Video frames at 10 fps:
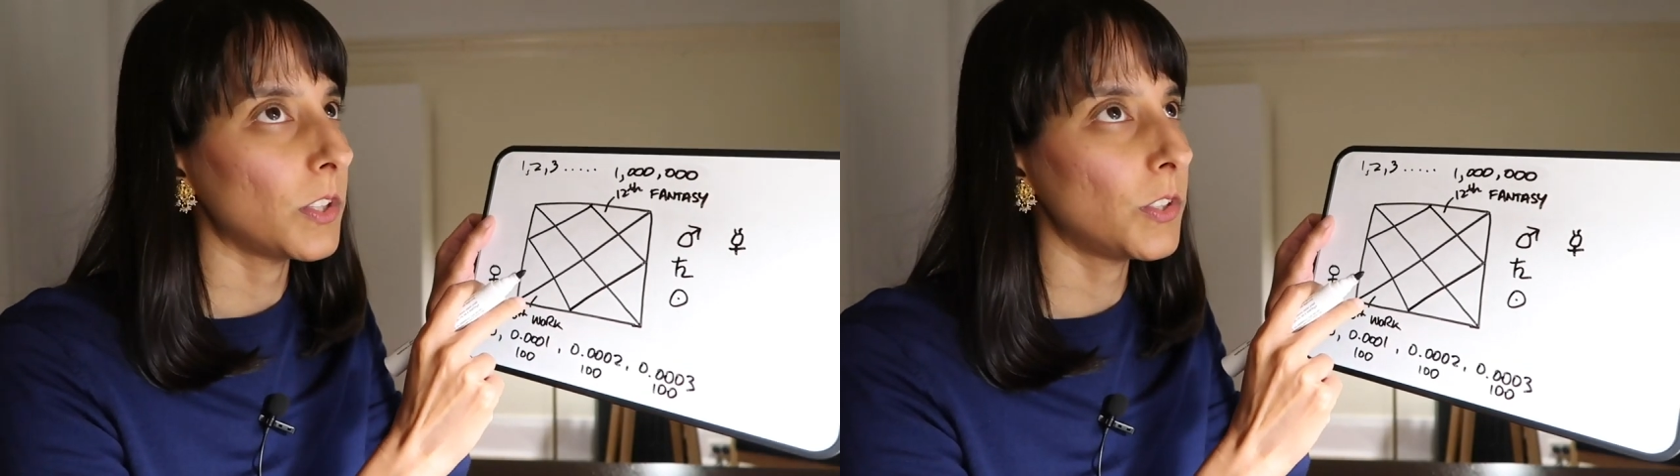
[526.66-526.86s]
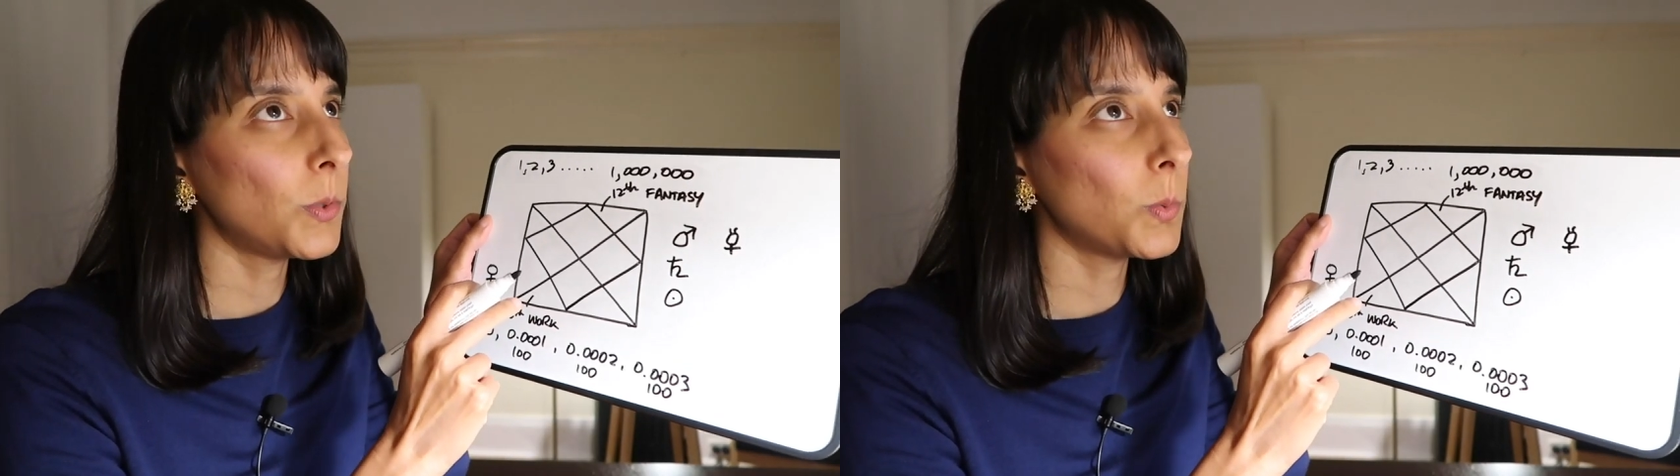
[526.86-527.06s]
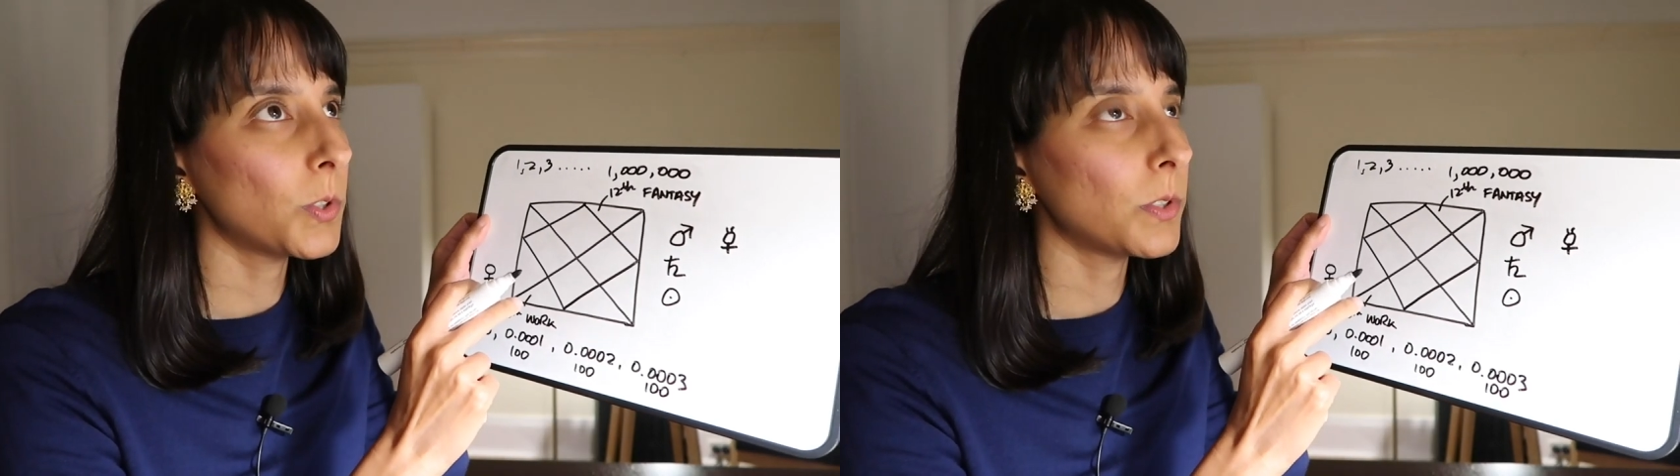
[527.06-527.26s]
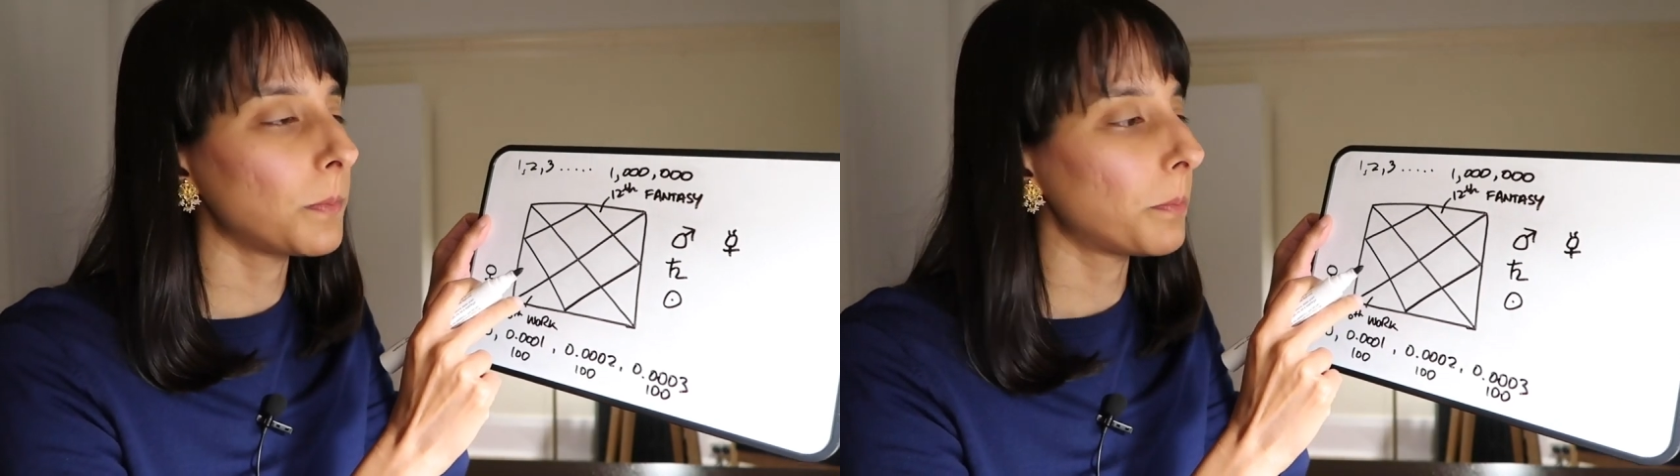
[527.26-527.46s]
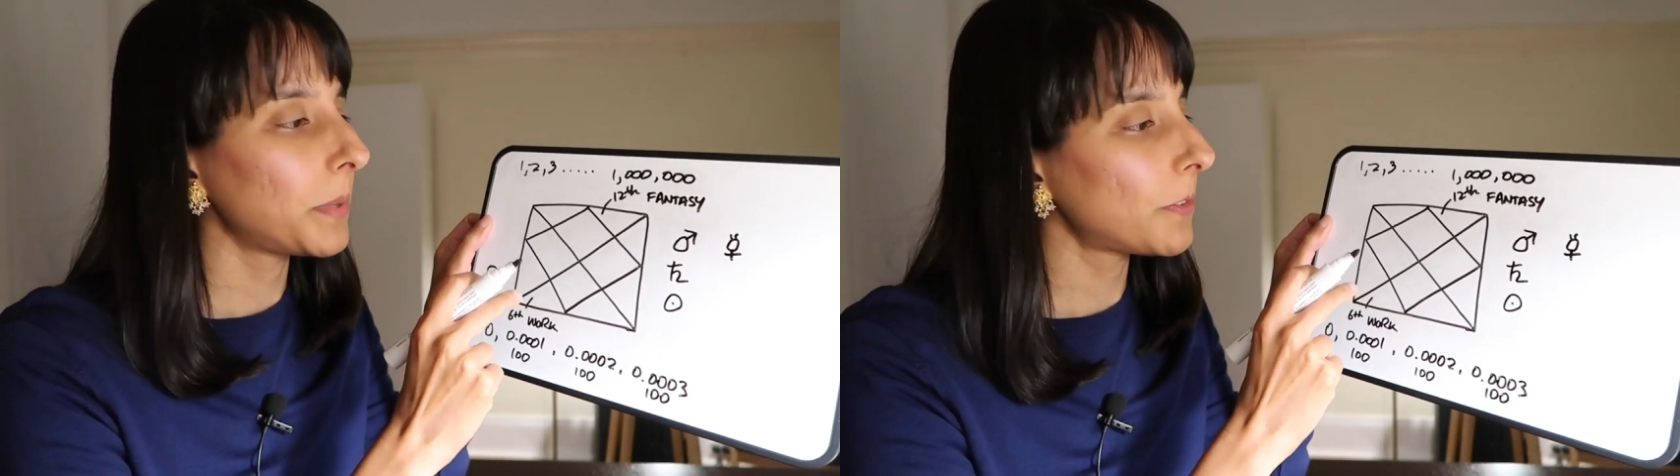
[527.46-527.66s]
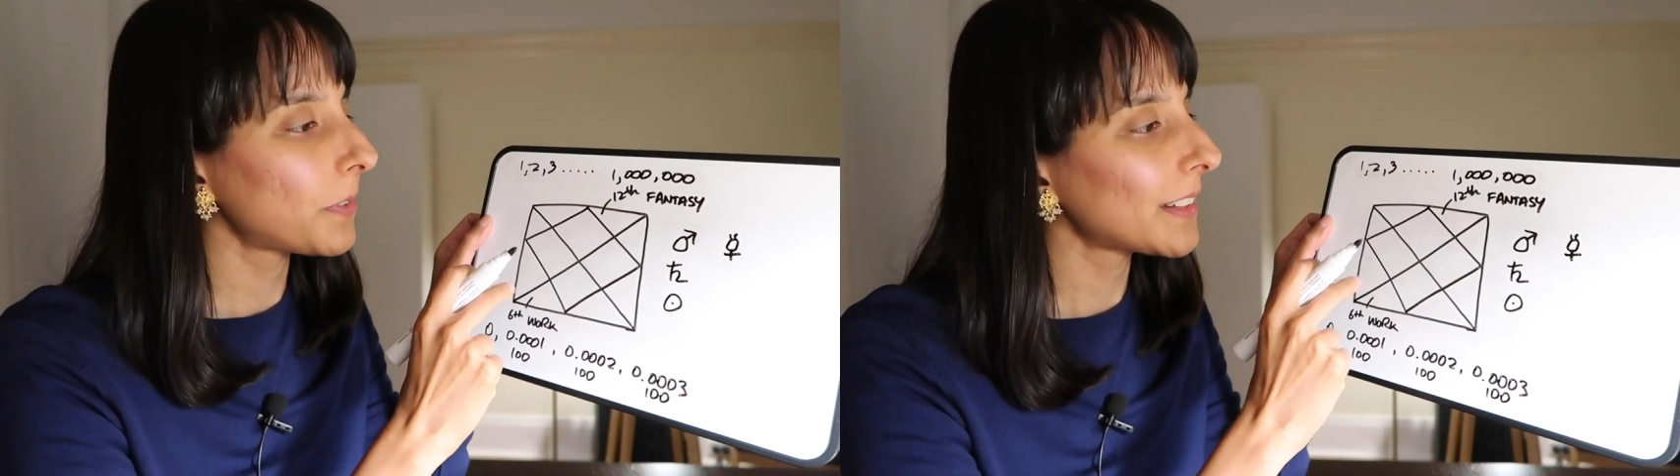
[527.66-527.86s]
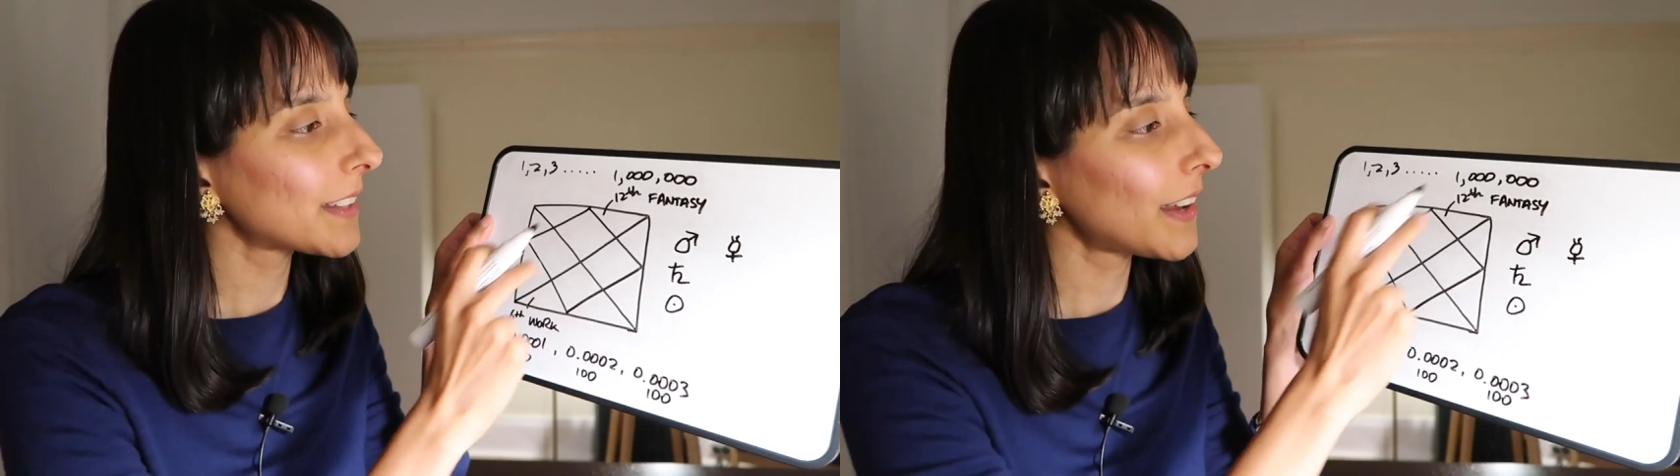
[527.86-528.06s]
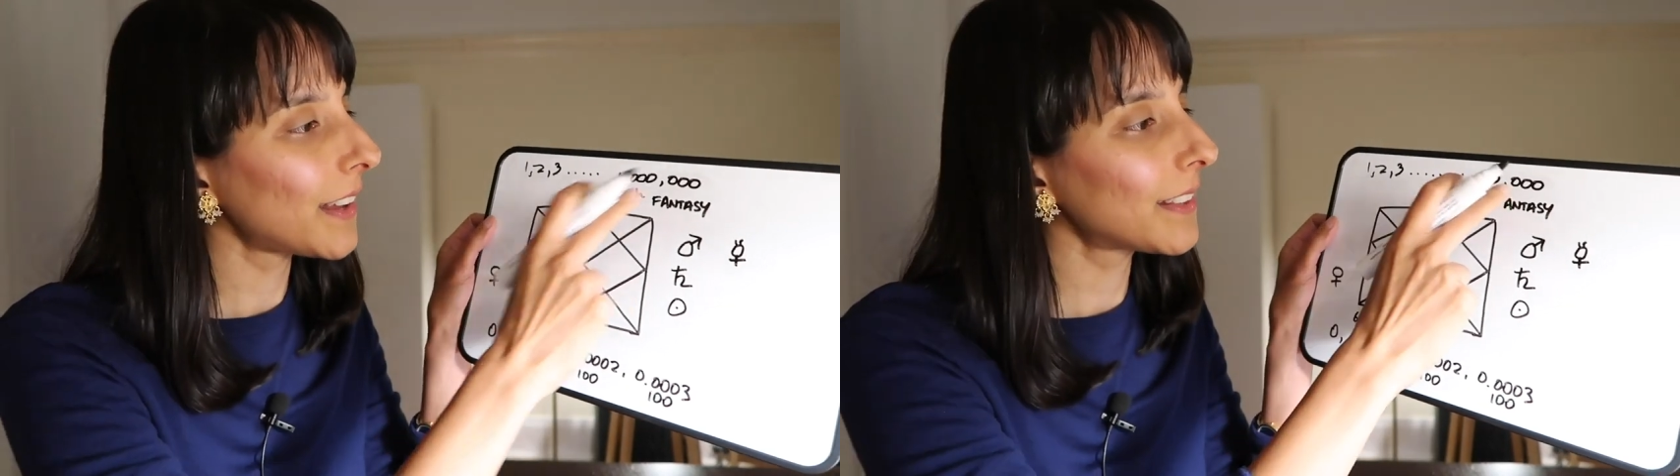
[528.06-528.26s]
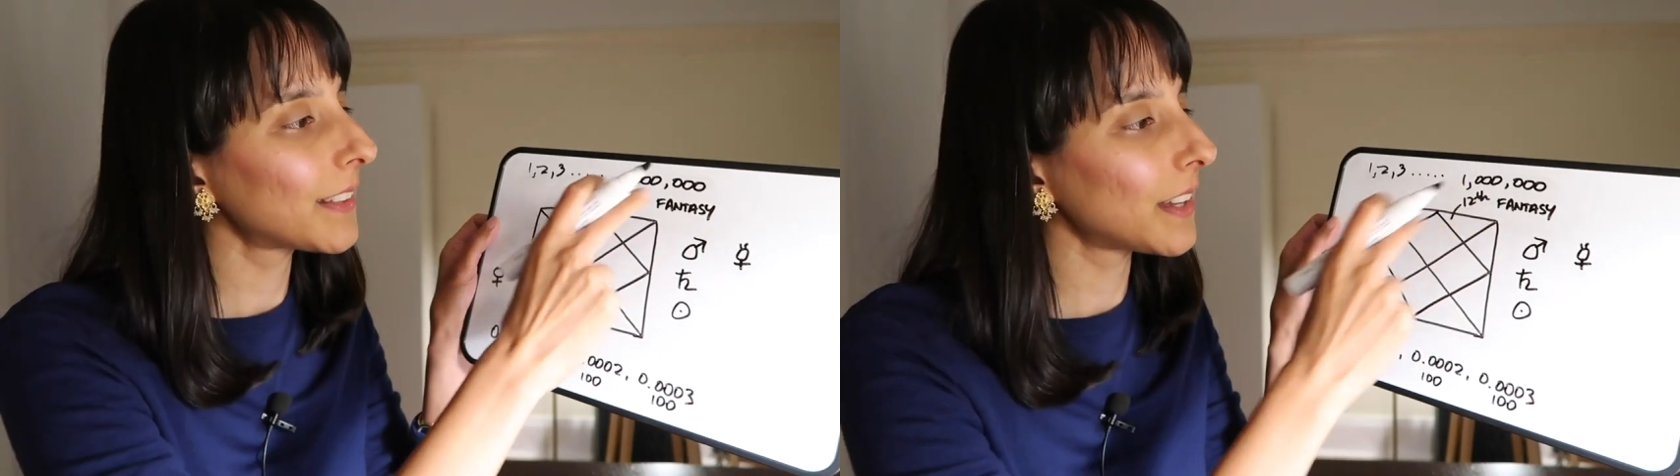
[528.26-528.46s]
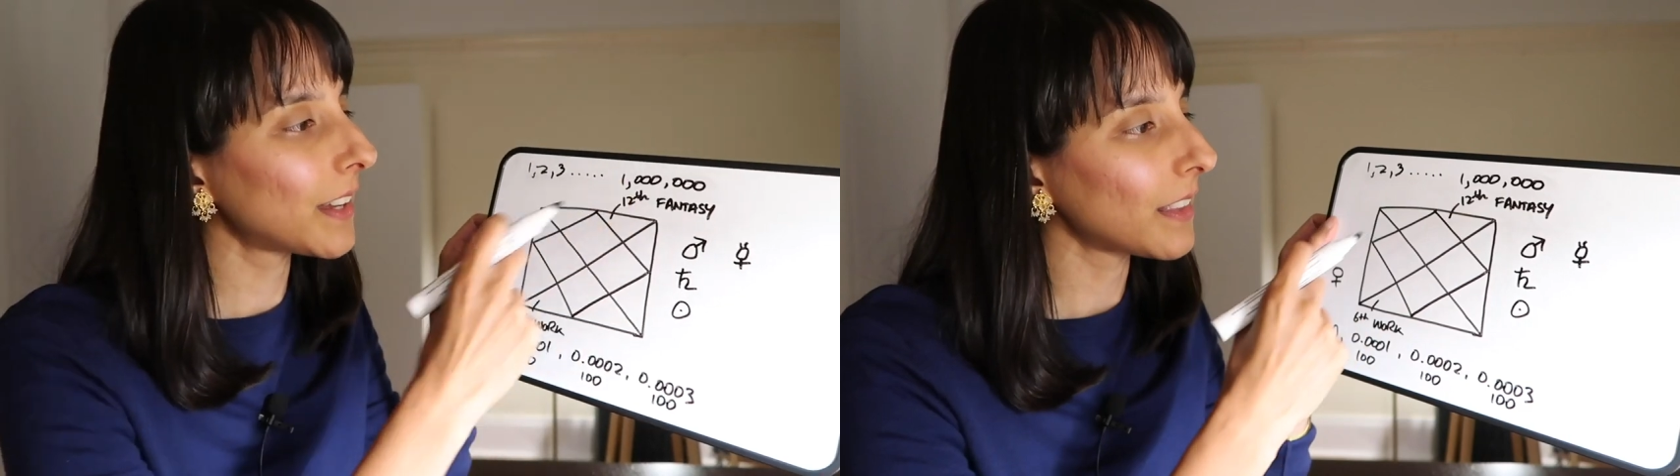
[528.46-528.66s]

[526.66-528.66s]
you would be fantastic